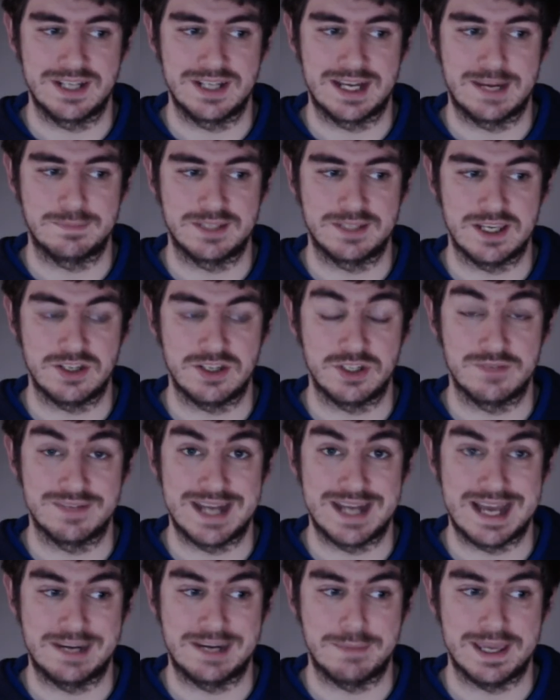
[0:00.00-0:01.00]
adaptation of an
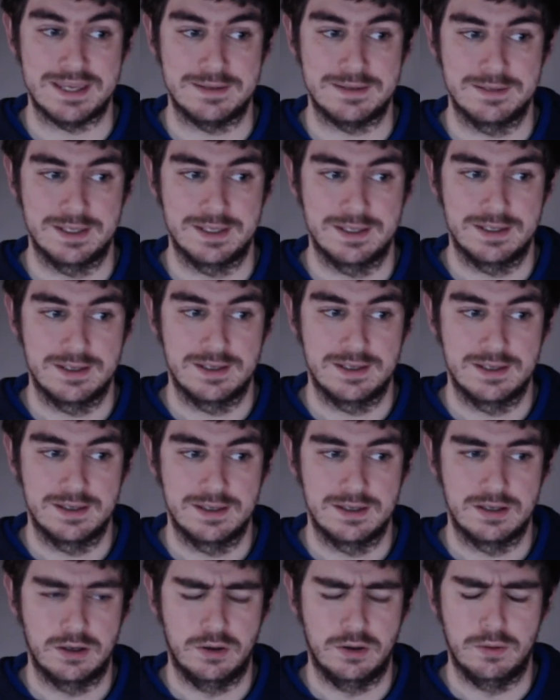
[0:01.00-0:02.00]
anime
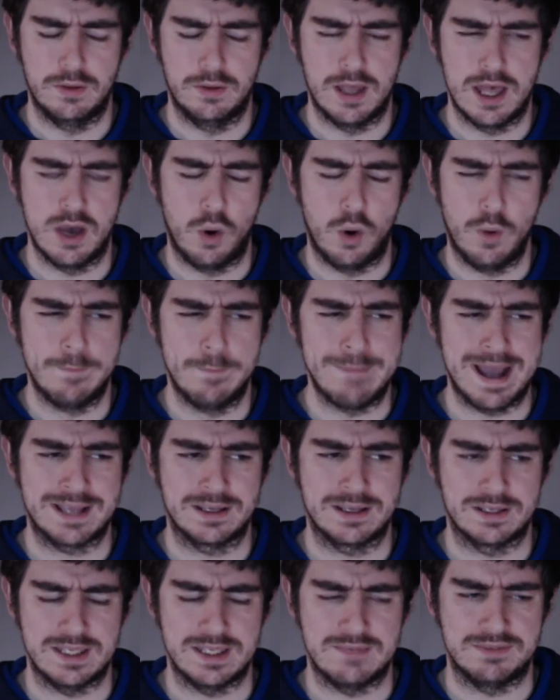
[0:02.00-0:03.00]
or
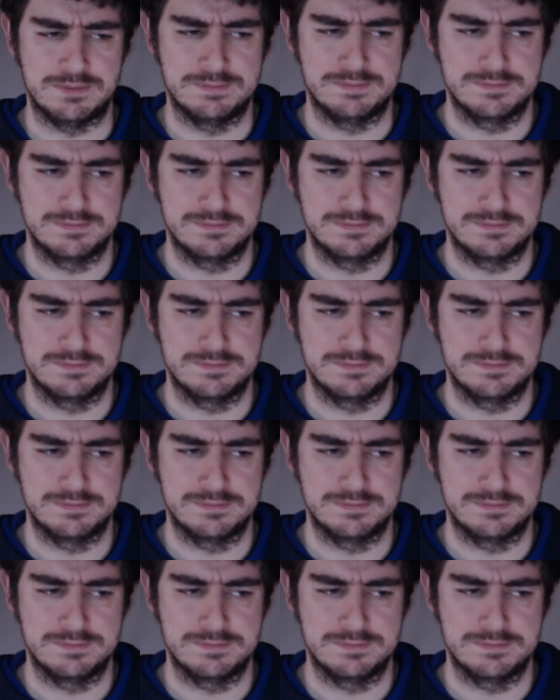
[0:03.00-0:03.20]
manga even.